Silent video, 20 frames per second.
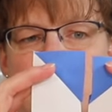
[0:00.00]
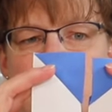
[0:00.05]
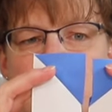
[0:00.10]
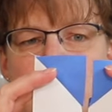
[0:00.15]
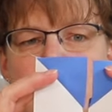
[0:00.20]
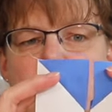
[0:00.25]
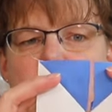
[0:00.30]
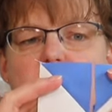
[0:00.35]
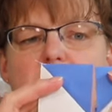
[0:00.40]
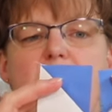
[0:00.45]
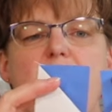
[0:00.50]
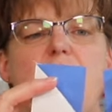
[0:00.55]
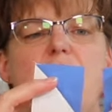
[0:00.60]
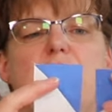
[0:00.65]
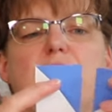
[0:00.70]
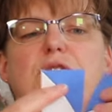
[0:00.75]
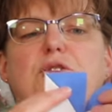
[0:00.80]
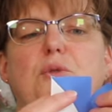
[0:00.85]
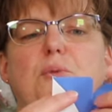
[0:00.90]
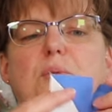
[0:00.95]
other.
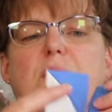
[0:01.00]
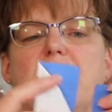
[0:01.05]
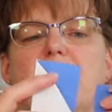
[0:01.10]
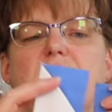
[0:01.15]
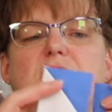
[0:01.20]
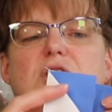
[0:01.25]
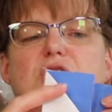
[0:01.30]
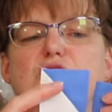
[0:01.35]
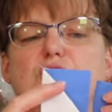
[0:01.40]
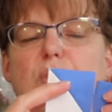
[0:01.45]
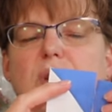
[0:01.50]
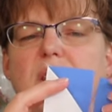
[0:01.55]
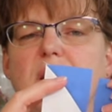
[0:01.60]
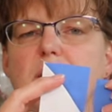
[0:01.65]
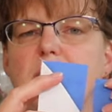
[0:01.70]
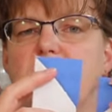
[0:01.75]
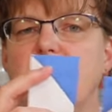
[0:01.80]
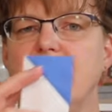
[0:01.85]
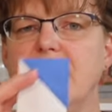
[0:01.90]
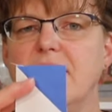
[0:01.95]
So we're going to join
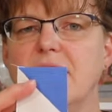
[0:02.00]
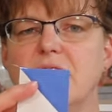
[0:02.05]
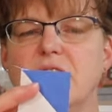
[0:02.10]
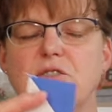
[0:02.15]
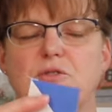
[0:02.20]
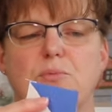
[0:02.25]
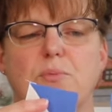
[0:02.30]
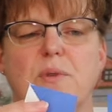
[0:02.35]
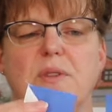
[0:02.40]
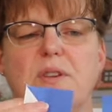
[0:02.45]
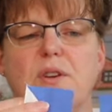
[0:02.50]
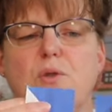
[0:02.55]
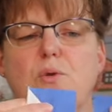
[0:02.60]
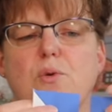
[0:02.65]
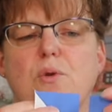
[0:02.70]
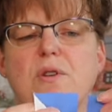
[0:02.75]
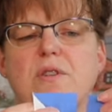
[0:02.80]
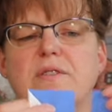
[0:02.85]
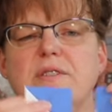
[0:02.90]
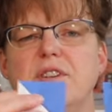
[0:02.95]
them like this with a
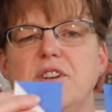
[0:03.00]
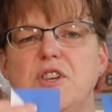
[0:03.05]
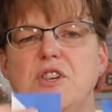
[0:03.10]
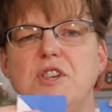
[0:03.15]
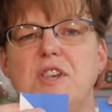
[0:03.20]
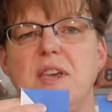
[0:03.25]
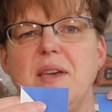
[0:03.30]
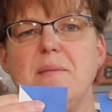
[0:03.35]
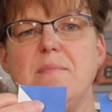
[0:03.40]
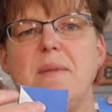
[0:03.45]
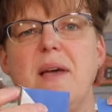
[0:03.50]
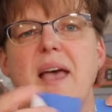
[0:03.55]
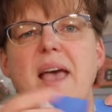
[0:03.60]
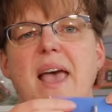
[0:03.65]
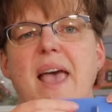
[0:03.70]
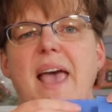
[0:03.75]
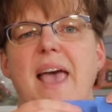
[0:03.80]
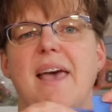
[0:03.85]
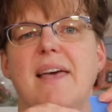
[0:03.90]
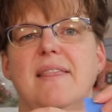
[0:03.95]
quarter inch seam,
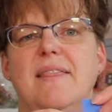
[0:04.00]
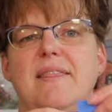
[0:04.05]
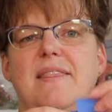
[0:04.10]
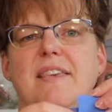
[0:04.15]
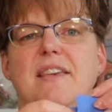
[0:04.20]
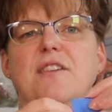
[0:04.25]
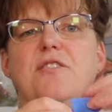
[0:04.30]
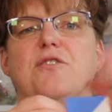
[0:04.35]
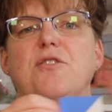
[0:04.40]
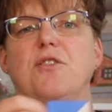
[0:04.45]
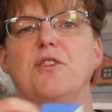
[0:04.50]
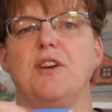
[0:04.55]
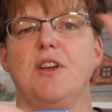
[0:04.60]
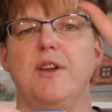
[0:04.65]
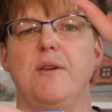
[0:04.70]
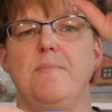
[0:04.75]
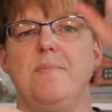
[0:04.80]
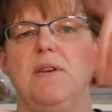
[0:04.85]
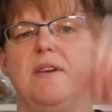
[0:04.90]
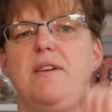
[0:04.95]
and these are
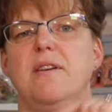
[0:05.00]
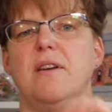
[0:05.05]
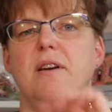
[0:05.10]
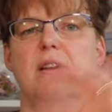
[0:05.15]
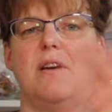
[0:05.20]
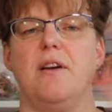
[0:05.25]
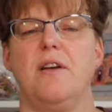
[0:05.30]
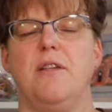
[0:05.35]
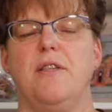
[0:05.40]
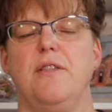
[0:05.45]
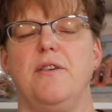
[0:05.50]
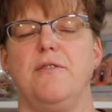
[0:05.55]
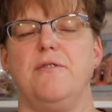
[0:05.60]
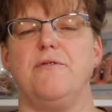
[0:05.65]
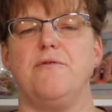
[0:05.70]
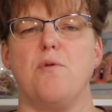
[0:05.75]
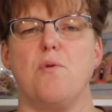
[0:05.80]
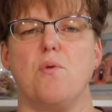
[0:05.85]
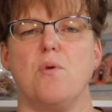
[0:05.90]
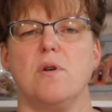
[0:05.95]
going to be the
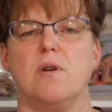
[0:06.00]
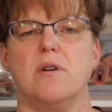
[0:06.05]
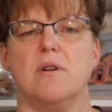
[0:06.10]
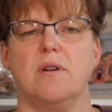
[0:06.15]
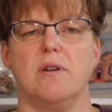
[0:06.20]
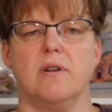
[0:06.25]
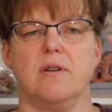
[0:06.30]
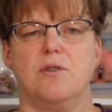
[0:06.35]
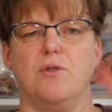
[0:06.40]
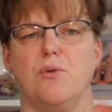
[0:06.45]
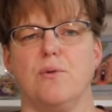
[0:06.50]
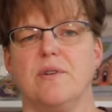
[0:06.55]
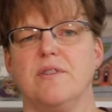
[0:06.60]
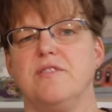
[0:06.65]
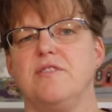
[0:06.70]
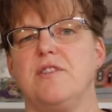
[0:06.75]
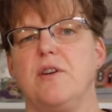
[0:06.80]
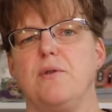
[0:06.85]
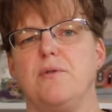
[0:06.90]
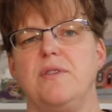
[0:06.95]
four north,
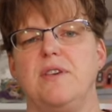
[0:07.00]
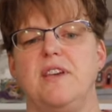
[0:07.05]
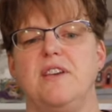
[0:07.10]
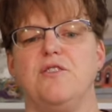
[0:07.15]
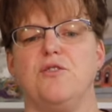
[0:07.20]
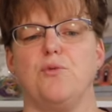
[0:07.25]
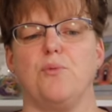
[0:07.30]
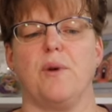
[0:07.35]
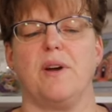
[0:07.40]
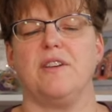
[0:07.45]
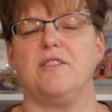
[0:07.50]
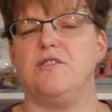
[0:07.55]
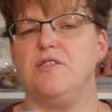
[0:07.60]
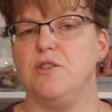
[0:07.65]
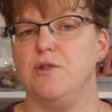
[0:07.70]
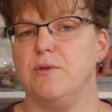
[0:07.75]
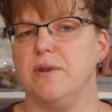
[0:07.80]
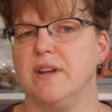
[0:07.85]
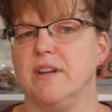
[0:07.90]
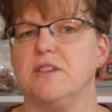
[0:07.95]
south, east, and west
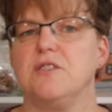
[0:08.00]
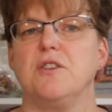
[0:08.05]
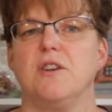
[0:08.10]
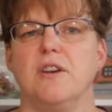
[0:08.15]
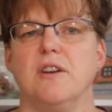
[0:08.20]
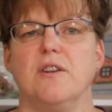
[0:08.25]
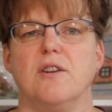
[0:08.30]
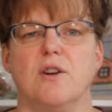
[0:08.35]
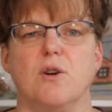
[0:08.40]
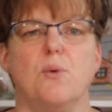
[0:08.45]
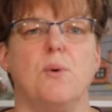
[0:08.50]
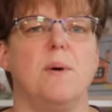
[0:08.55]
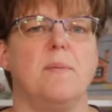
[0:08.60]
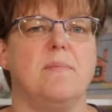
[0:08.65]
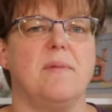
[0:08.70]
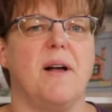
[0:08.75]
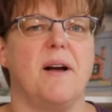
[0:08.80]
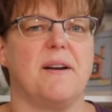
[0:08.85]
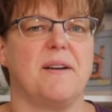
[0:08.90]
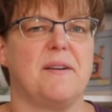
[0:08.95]
units in our quilt
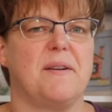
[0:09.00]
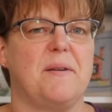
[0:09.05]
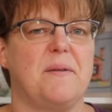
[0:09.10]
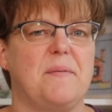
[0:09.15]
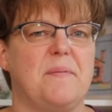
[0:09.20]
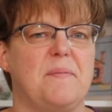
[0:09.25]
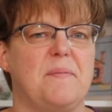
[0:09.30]
block.